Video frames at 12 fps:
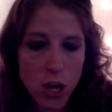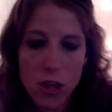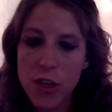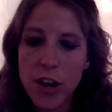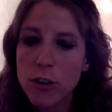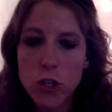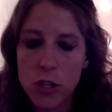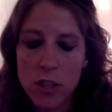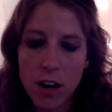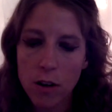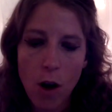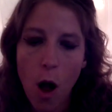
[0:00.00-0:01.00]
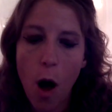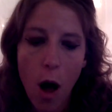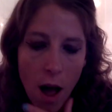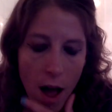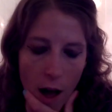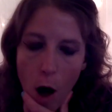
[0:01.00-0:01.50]
They're
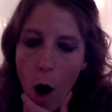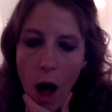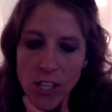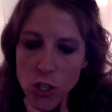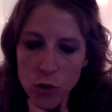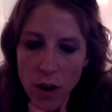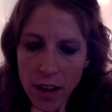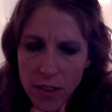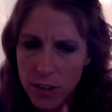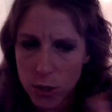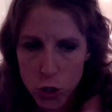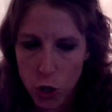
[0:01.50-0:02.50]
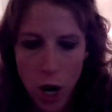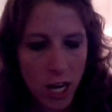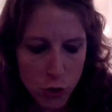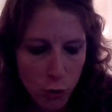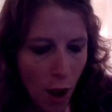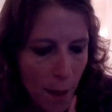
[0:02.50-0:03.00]
awestruck. Their jaw
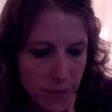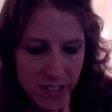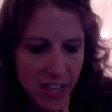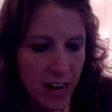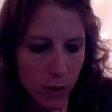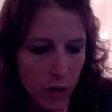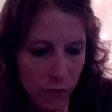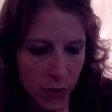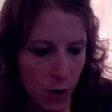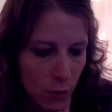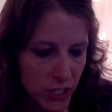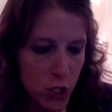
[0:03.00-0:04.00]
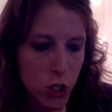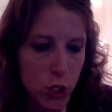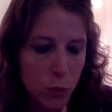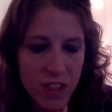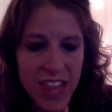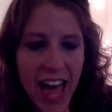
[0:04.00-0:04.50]
drops. They don't even know what to
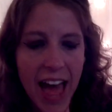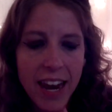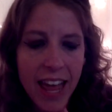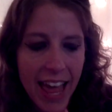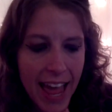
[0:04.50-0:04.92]
do with that.